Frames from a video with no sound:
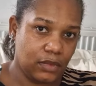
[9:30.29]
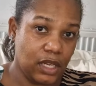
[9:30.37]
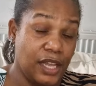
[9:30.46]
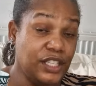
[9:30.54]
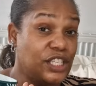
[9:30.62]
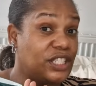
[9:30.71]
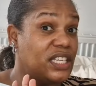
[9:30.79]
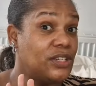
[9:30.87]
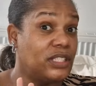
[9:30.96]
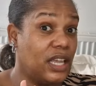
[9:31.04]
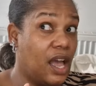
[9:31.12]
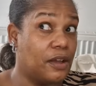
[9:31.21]
And they
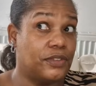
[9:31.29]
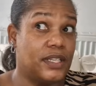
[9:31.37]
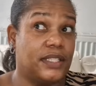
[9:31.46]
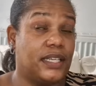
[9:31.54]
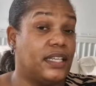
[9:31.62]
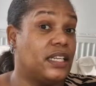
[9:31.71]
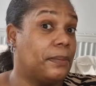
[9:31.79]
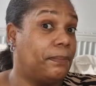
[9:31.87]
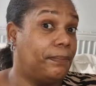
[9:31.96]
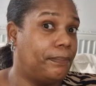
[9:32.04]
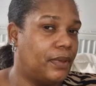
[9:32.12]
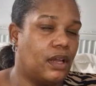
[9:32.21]
did have this in a
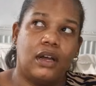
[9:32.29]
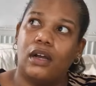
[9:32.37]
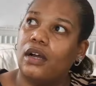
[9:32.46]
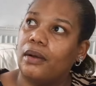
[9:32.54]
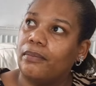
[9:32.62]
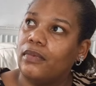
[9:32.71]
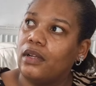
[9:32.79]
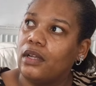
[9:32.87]
the